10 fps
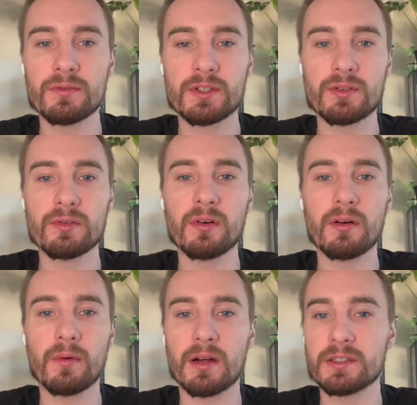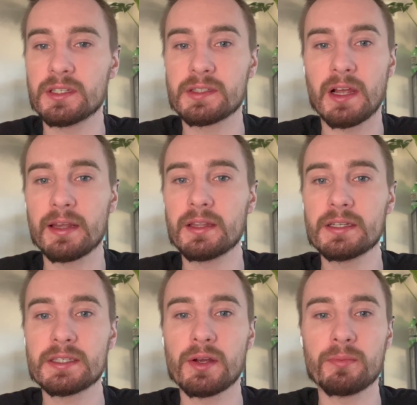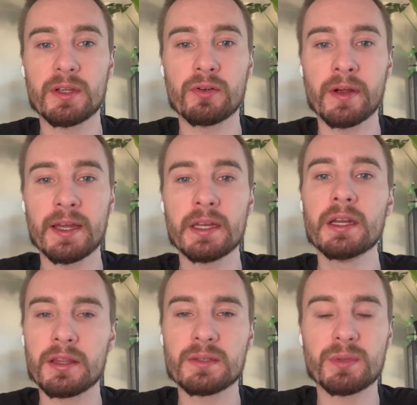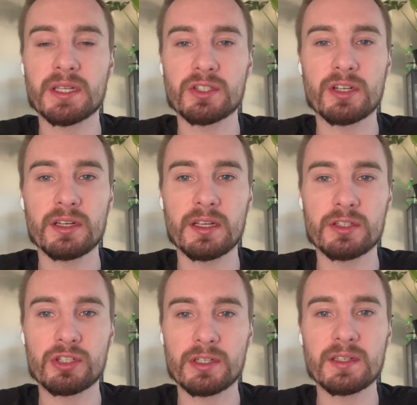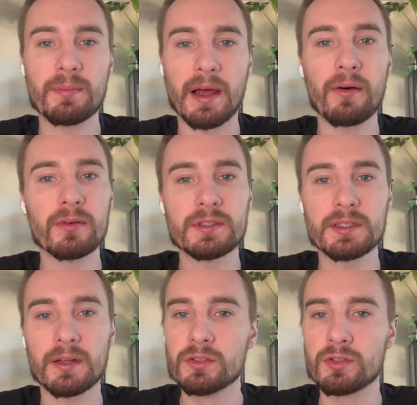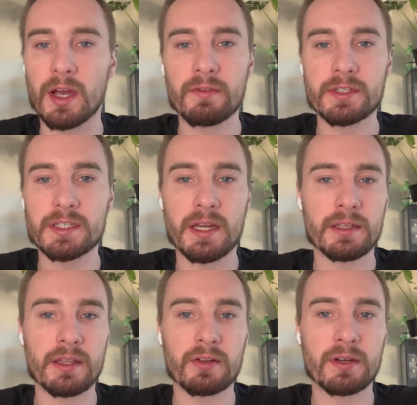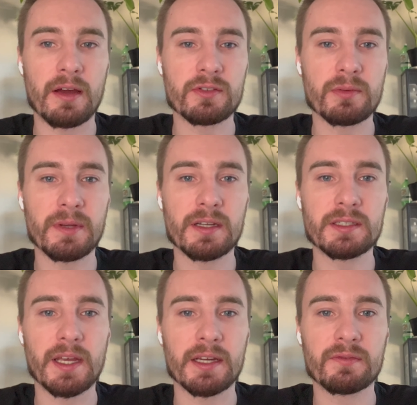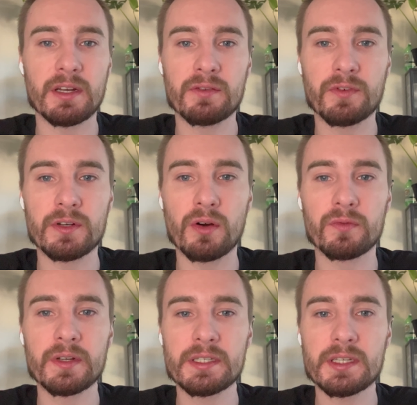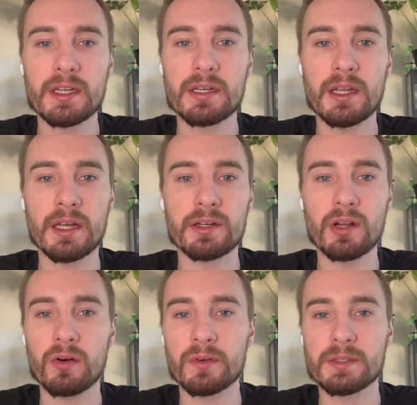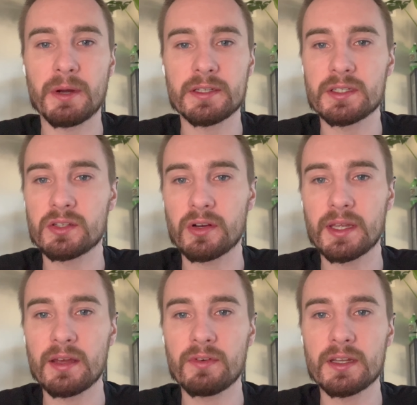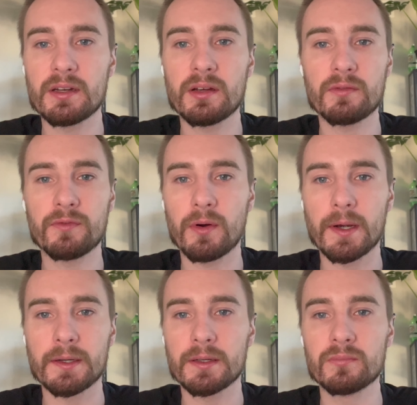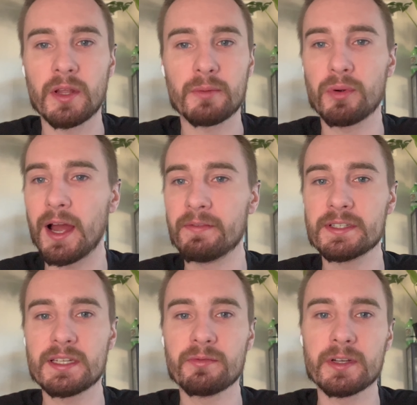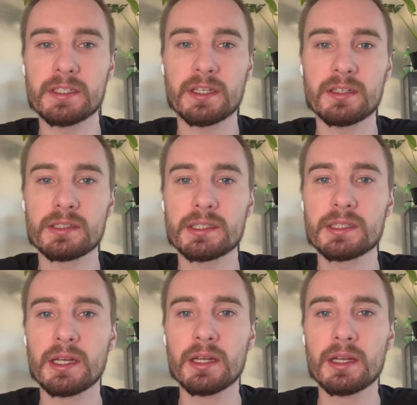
do want to sign this, it would be great. This petition is just about drivers saying that their accounts are being deactivated for no reason and no responses are given for like privacy reasons.